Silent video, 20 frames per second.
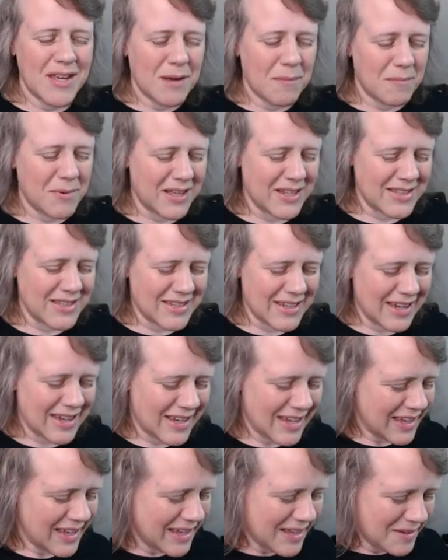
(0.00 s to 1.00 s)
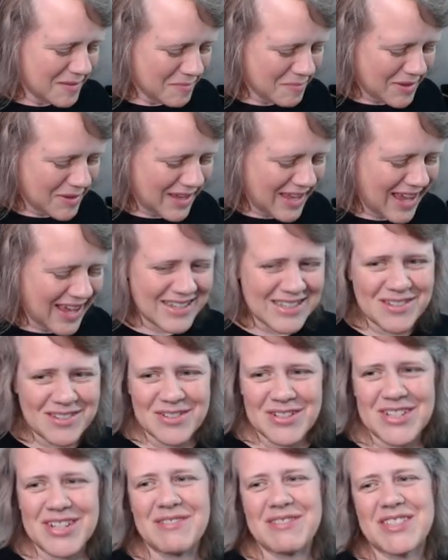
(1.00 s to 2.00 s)
But uh, but yeah, so
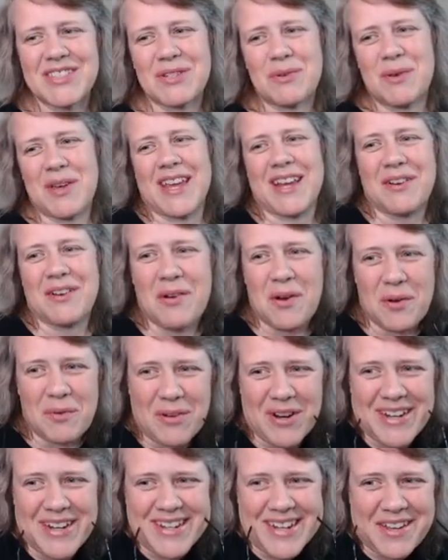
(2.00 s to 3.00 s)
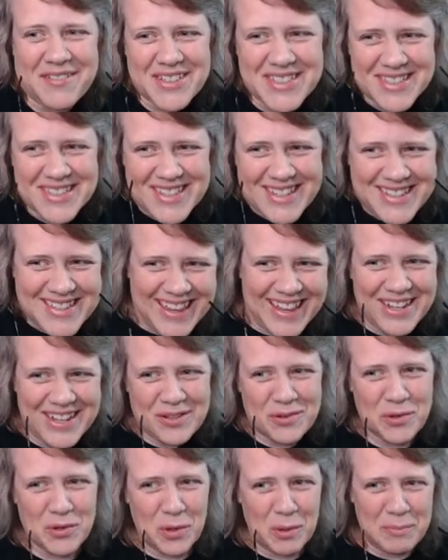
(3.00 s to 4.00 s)
she was squeaking her in one of David's like
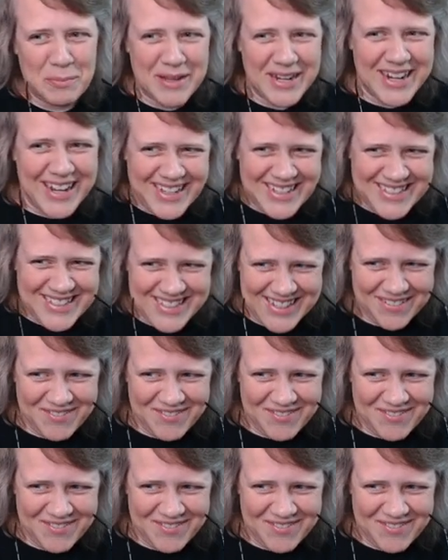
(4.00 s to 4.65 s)
Google meetings. So